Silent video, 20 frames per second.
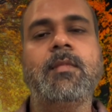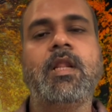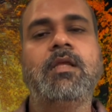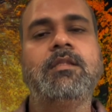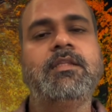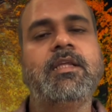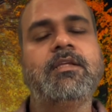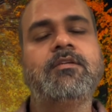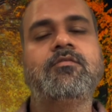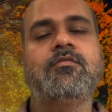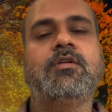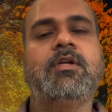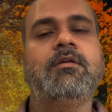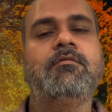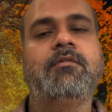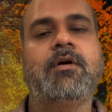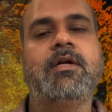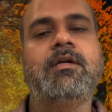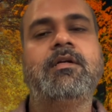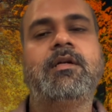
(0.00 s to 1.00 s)
There is only
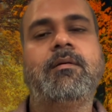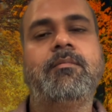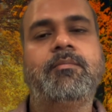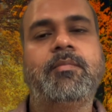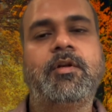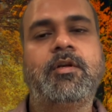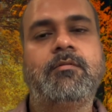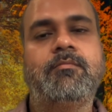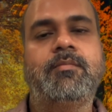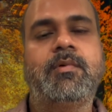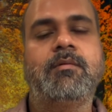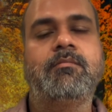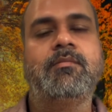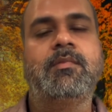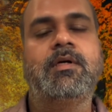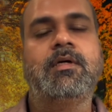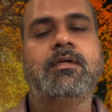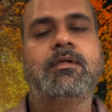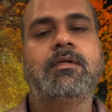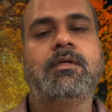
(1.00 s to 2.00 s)
one temple of
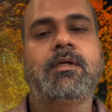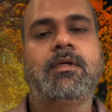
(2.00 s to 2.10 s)
Brahma